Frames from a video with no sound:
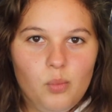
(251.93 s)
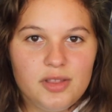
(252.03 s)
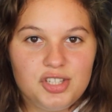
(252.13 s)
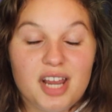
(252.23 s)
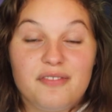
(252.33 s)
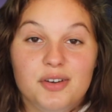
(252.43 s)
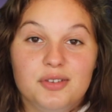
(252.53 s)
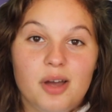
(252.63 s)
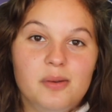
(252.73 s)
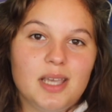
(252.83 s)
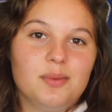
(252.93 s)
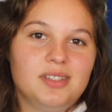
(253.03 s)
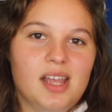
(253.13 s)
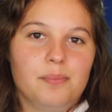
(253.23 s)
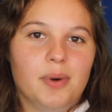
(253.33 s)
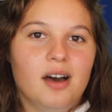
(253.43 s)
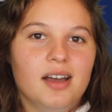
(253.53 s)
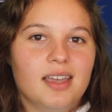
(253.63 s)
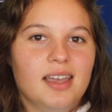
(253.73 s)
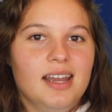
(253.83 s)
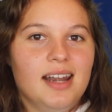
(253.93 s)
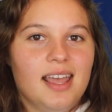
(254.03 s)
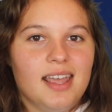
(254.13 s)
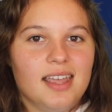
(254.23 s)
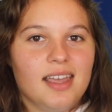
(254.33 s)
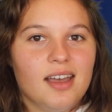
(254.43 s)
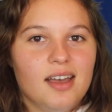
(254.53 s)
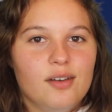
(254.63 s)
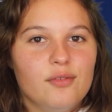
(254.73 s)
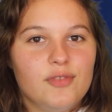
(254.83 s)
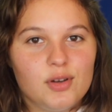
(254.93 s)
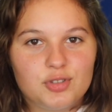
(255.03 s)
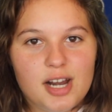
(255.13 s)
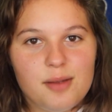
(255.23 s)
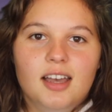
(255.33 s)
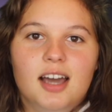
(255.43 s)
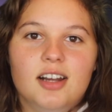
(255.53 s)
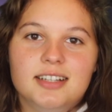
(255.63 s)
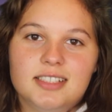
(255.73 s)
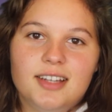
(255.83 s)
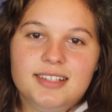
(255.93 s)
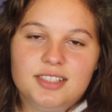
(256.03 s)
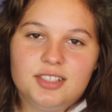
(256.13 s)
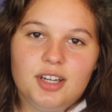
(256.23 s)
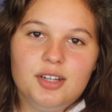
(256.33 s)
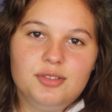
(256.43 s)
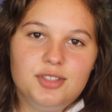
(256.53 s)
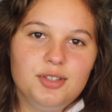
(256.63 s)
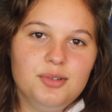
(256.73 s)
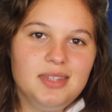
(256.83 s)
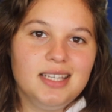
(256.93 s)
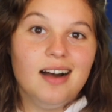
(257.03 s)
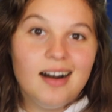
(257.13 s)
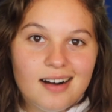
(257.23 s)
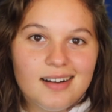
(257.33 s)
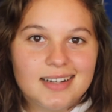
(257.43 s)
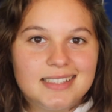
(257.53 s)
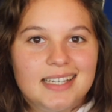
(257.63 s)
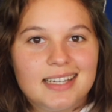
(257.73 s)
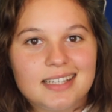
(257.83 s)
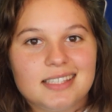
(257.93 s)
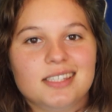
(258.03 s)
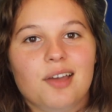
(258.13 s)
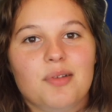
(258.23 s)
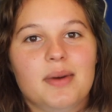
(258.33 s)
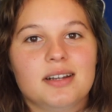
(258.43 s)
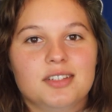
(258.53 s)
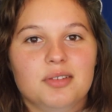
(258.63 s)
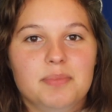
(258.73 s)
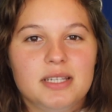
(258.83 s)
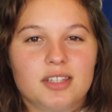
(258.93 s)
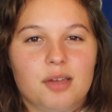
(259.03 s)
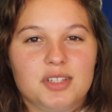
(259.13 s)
With Sheffield, I was able to take part in a field trip and I decided to go to the Arctic. So we went to Abisko in